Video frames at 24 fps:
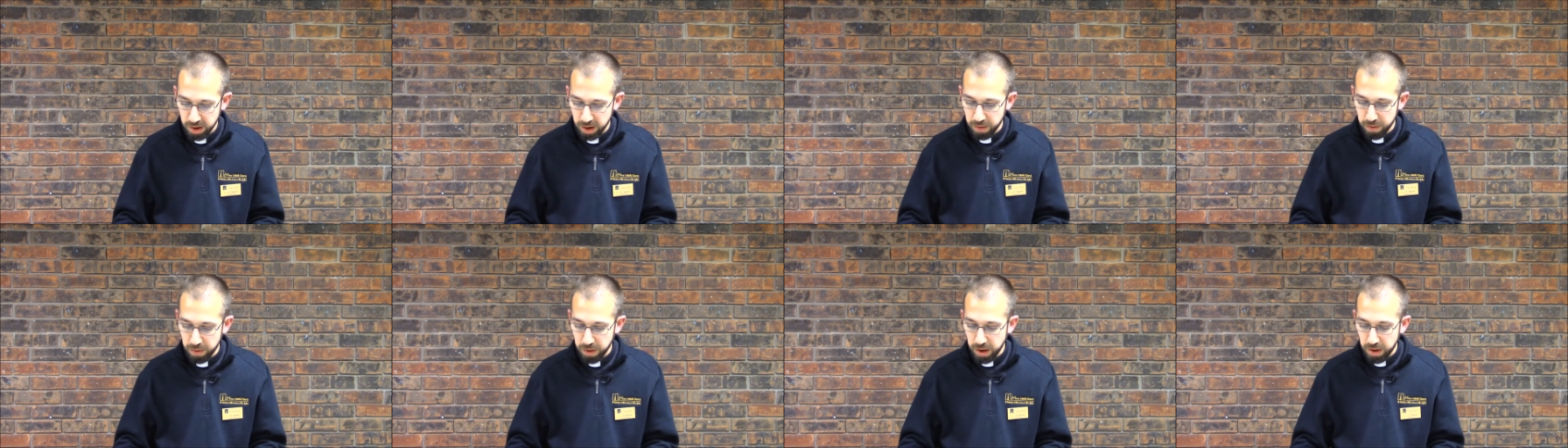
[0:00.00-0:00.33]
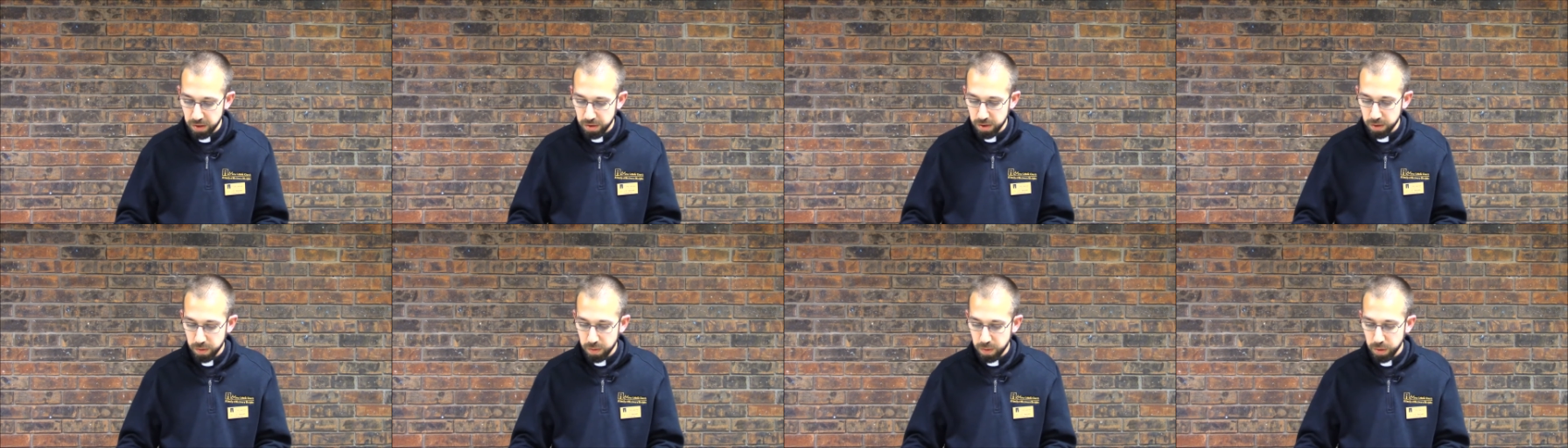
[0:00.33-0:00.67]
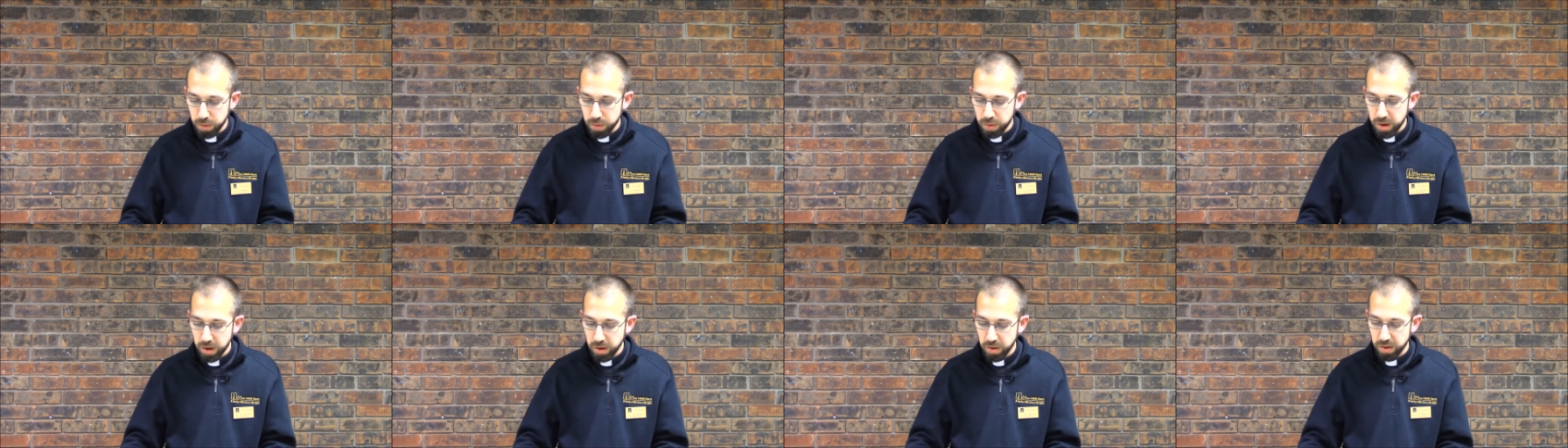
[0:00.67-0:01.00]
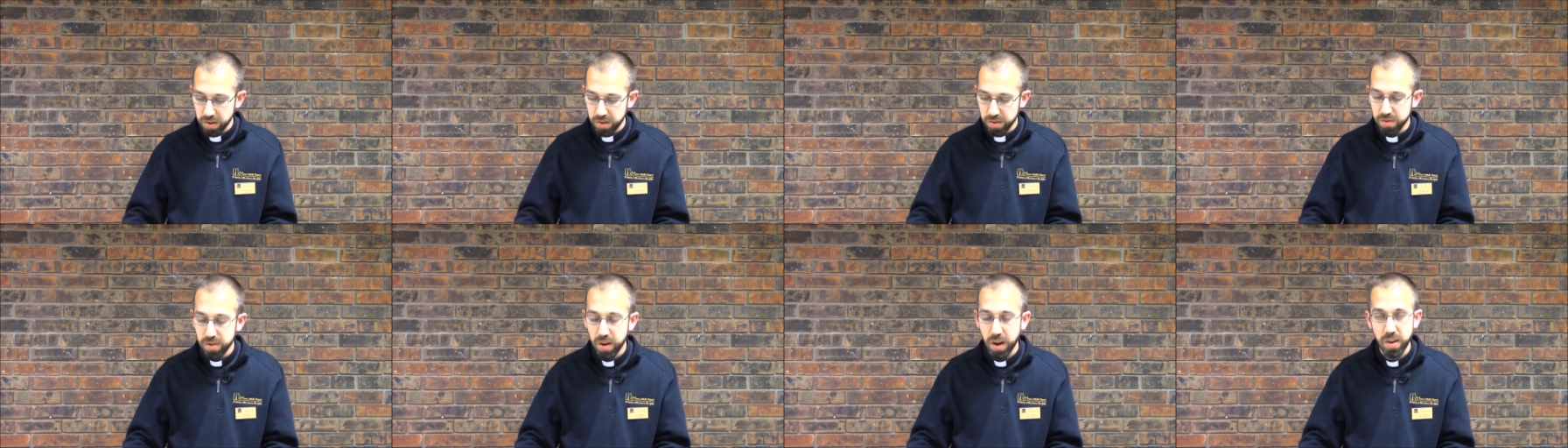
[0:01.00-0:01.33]
if each of you
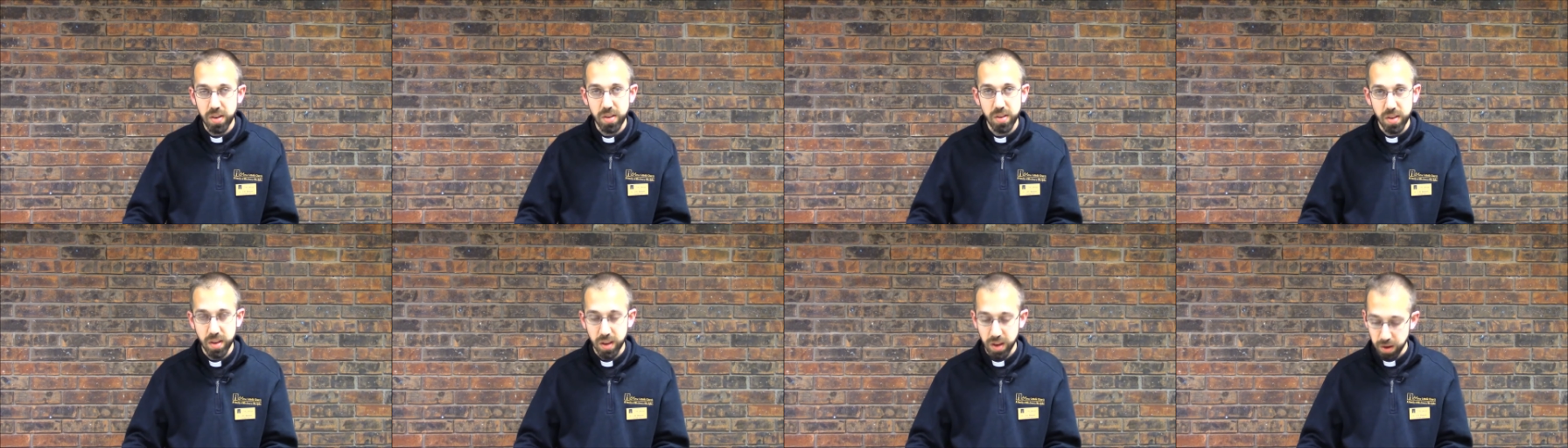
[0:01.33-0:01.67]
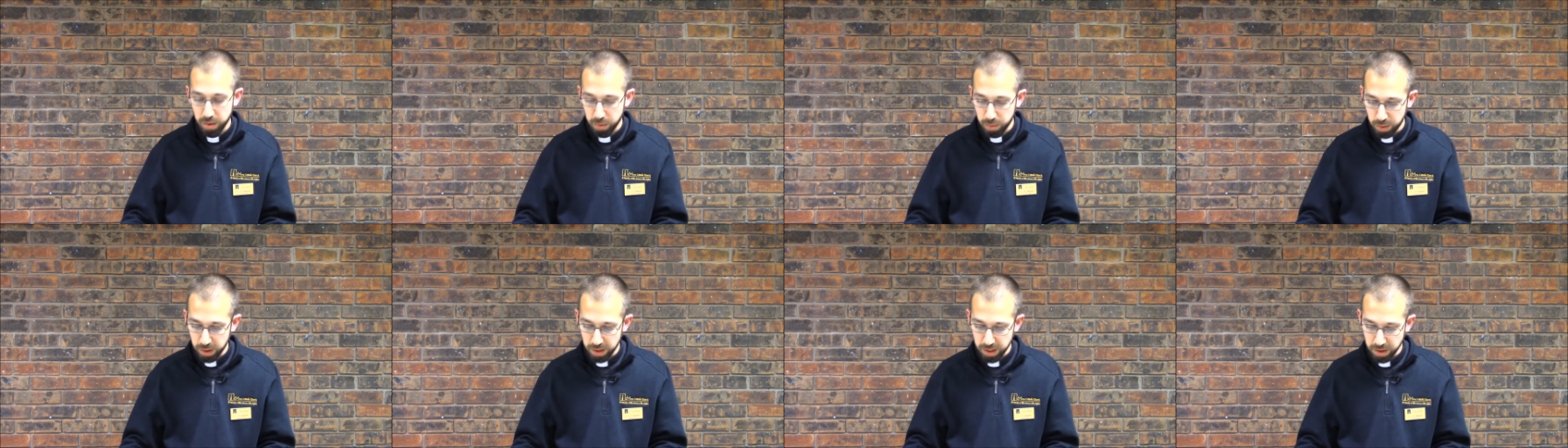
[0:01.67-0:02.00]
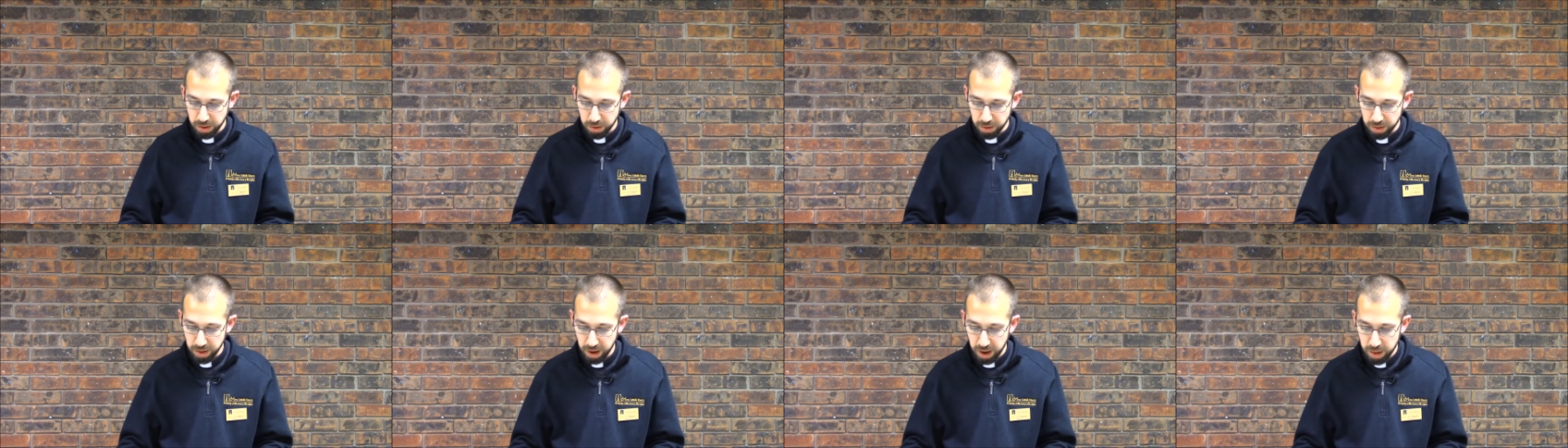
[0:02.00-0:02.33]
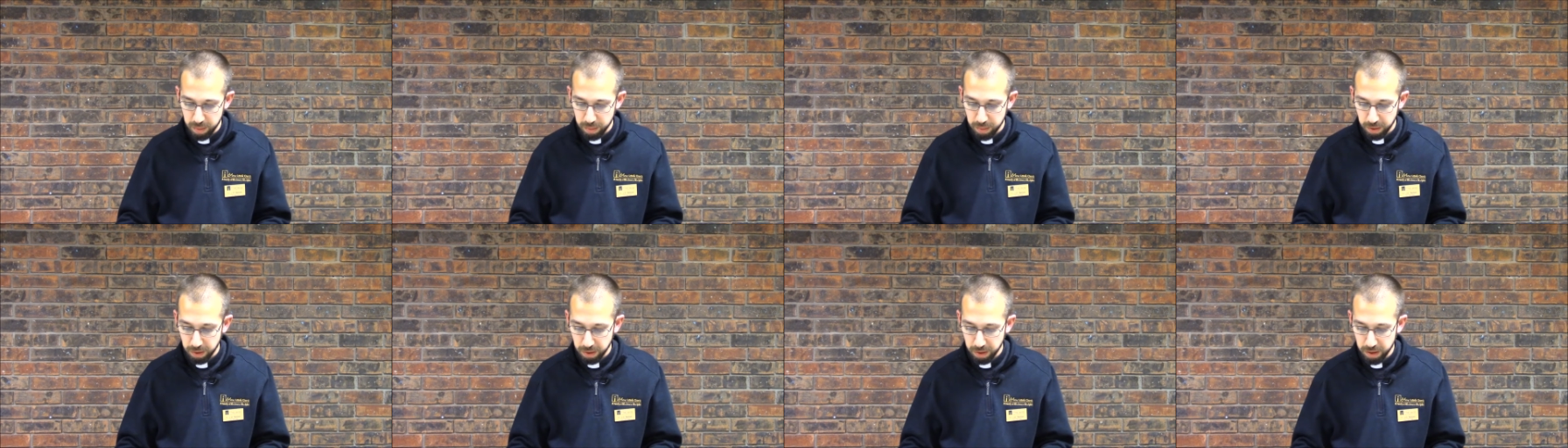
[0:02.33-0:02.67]
deals justly with your
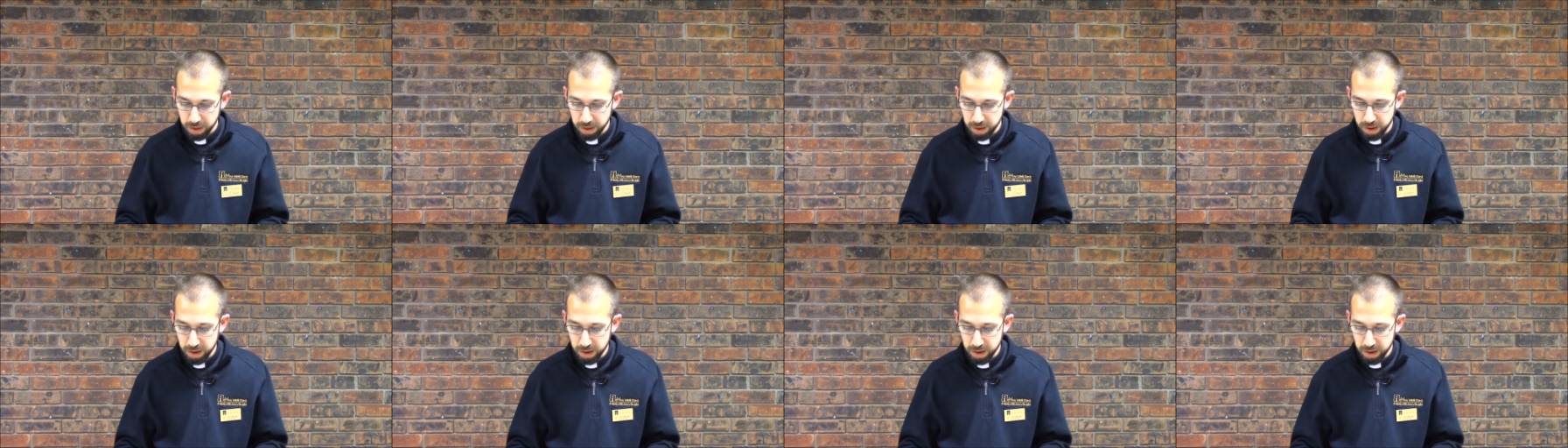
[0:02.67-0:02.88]
neighbor."